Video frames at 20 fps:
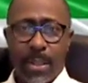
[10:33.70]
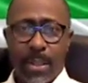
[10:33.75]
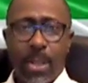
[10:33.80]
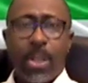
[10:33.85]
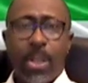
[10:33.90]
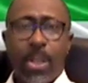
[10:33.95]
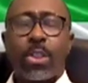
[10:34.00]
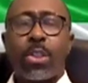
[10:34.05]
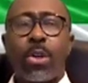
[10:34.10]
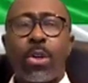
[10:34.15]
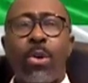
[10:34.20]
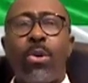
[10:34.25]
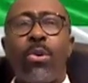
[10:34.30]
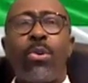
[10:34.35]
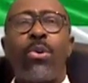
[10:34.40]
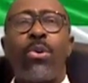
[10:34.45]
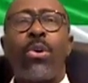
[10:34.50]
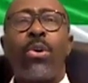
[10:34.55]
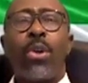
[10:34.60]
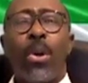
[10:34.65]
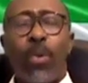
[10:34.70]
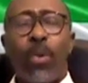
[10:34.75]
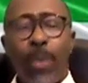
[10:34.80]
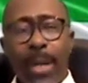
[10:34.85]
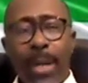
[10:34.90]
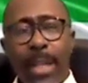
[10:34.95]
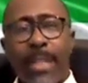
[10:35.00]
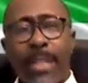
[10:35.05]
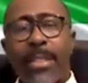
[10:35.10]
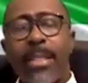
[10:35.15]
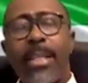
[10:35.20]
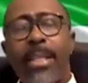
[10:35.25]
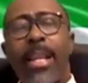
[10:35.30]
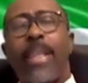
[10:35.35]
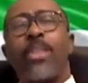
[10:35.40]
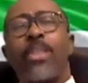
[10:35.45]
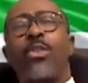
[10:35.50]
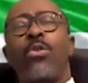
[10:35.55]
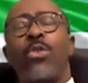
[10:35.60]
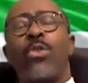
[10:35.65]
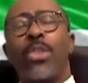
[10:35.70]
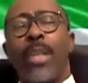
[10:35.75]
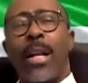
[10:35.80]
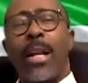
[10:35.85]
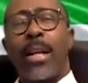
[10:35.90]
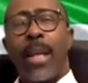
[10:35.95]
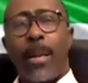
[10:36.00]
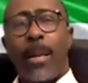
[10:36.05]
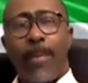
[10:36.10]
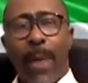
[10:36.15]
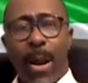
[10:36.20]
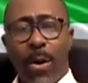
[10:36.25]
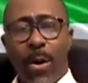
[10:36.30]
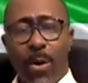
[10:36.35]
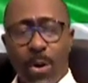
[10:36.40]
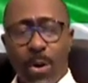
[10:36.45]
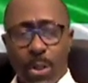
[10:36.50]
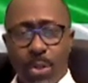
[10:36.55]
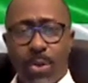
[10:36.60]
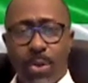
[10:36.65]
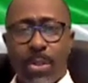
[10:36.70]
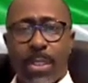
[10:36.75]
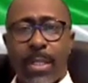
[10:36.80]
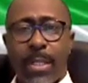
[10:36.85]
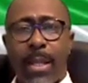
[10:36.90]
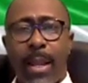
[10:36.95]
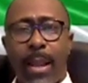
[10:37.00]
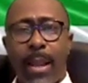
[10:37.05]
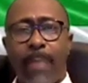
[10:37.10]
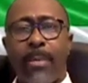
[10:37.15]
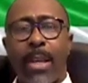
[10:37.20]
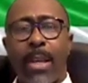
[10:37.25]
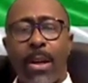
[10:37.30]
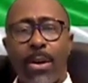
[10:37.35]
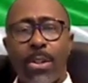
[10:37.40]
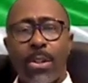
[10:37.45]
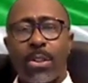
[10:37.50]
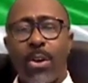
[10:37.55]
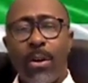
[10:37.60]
So we see then social repercussions there because